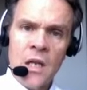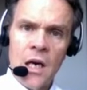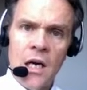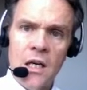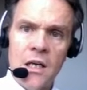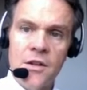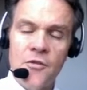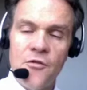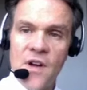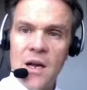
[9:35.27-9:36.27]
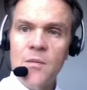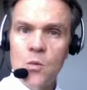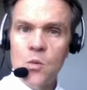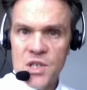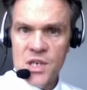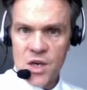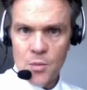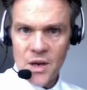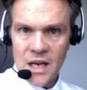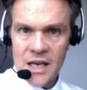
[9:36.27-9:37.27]
the family was
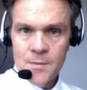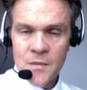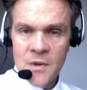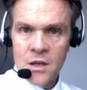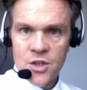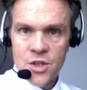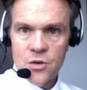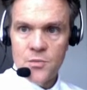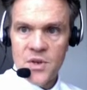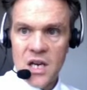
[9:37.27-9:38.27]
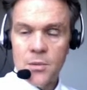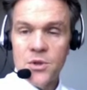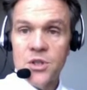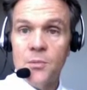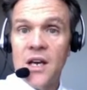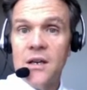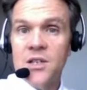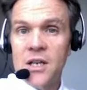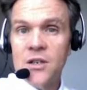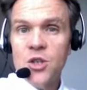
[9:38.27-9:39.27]
nearby to be able to pay
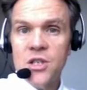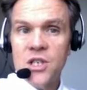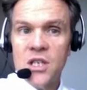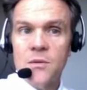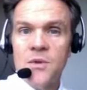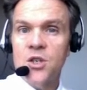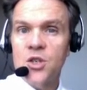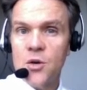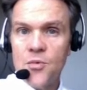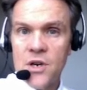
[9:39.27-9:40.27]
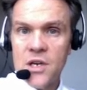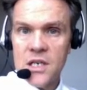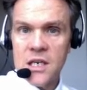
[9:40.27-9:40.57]
attention to him and interpret